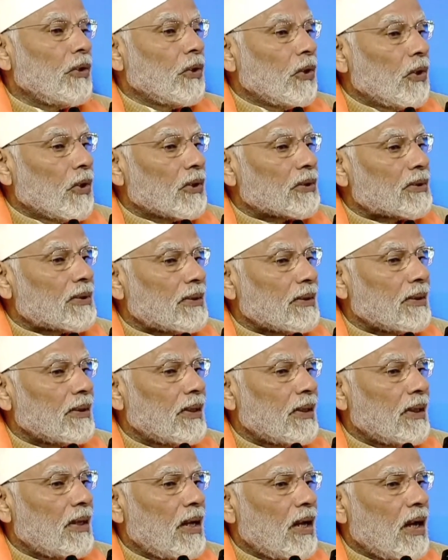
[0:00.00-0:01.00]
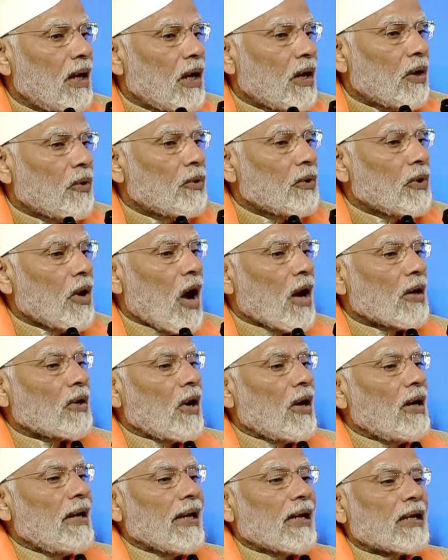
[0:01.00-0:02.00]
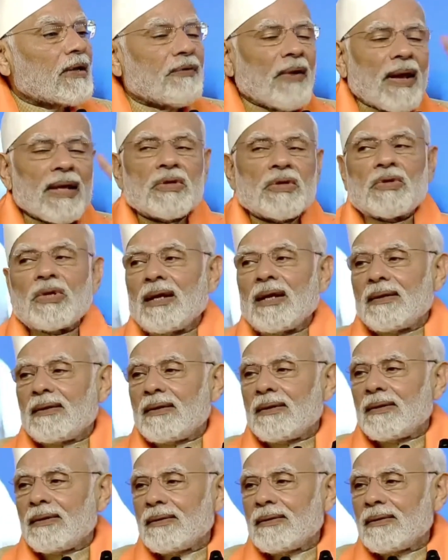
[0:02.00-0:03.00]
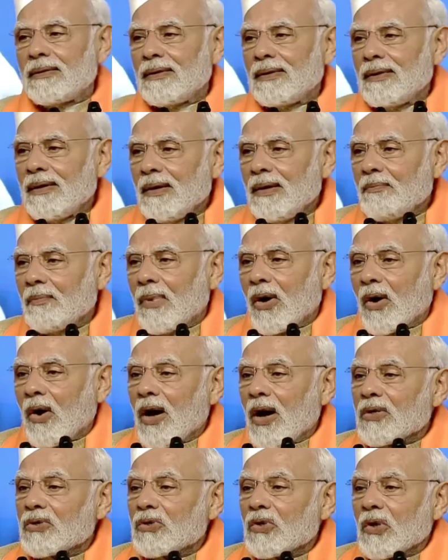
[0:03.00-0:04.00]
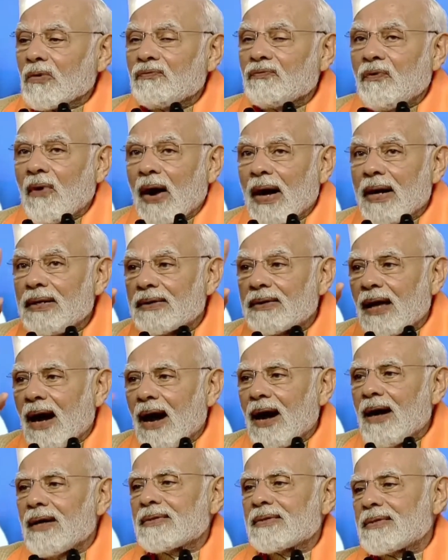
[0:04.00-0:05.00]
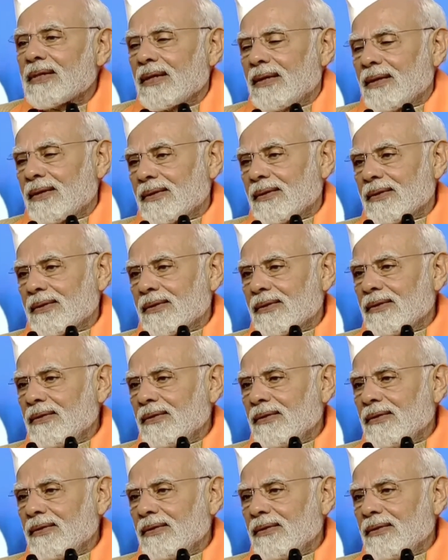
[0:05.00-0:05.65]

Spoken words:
Youth who not only question, but also find the answers.